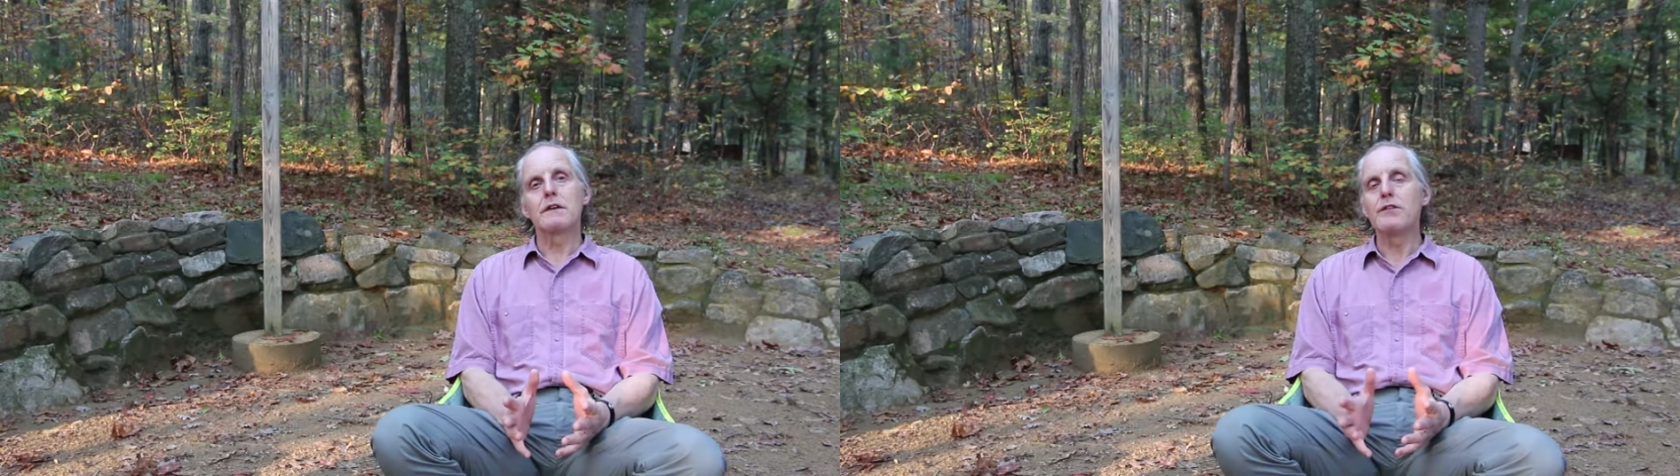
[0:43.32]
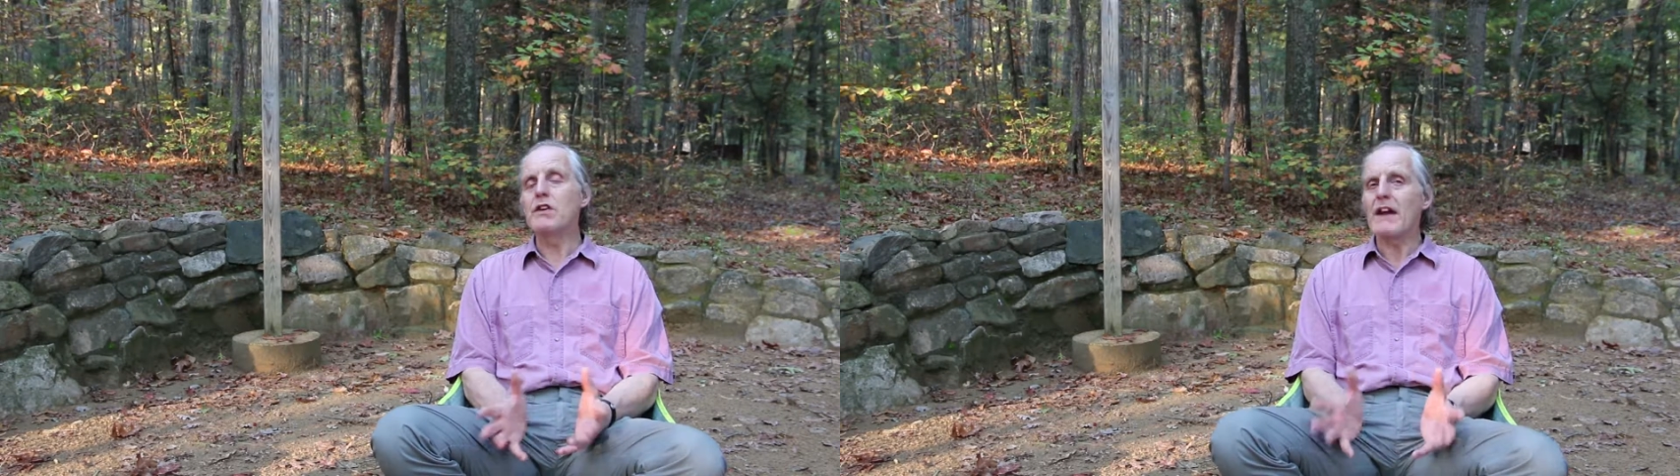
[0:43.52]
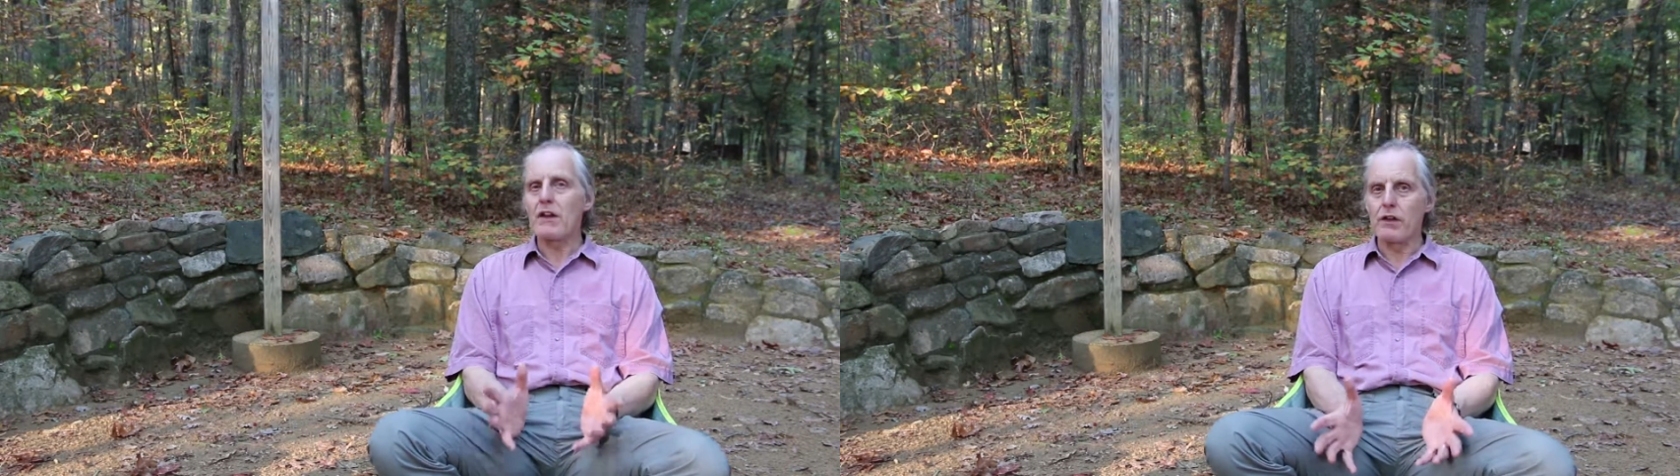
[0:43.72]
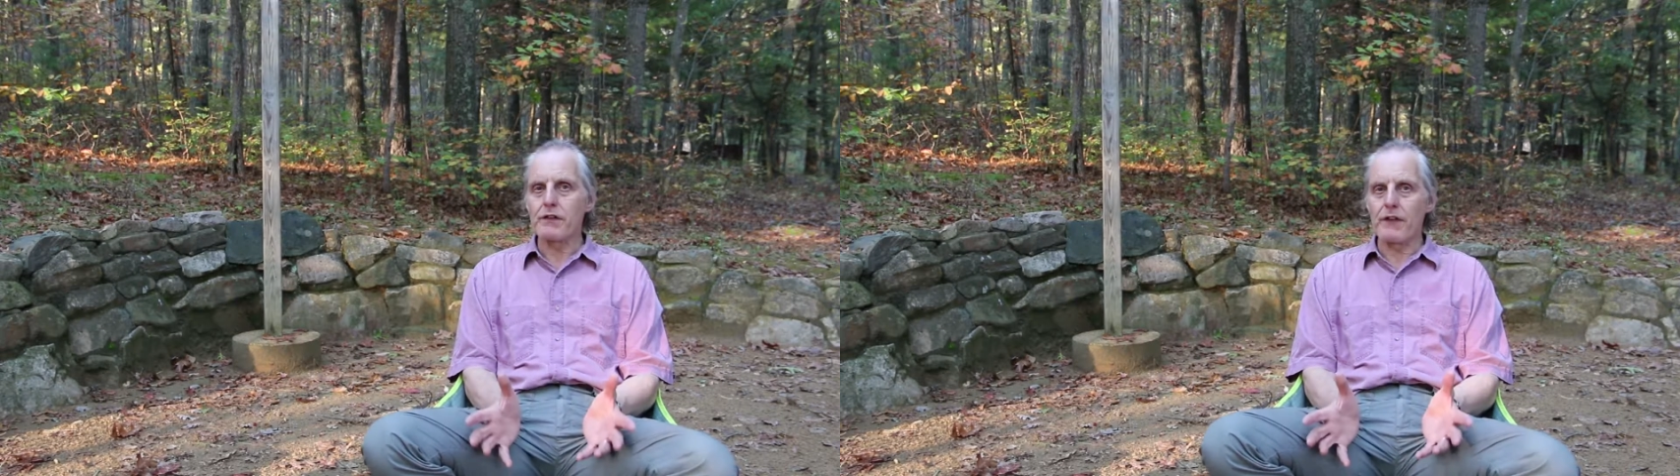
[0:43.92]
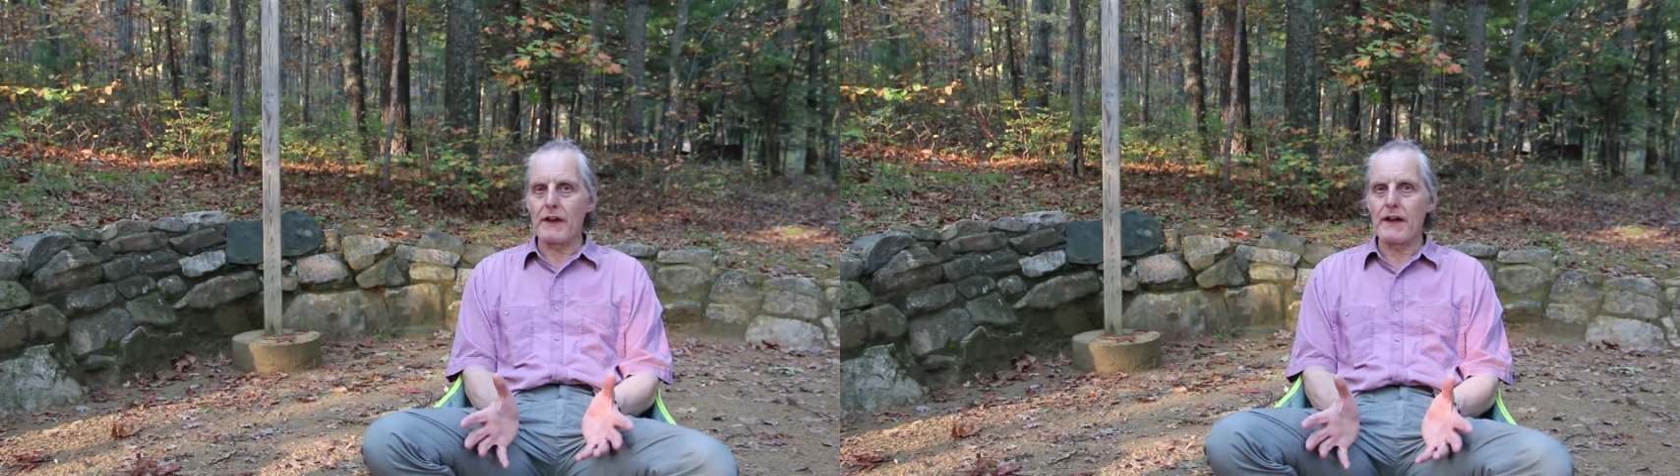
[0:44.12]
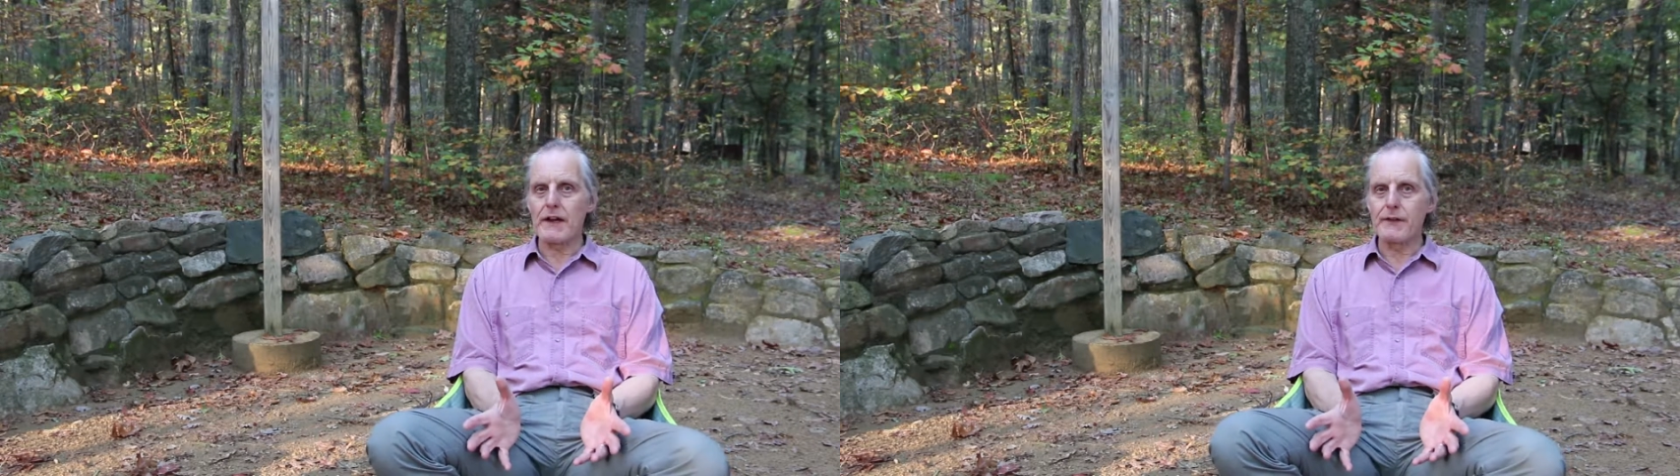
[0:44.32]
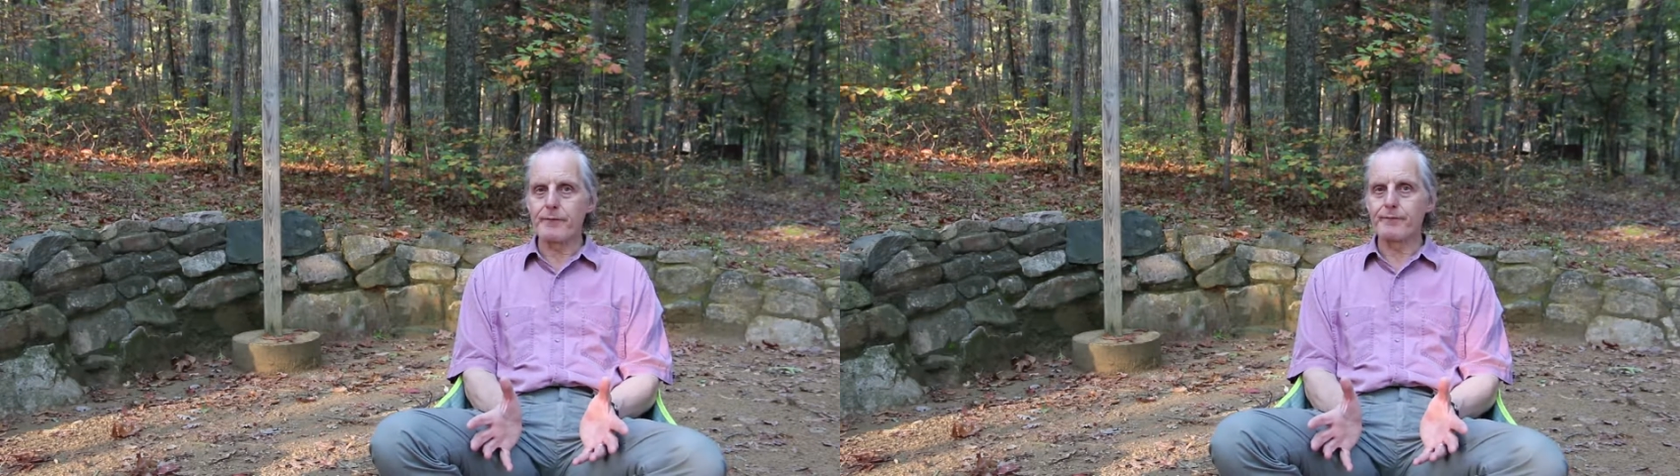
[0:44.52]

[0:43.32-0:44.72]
if you get lost there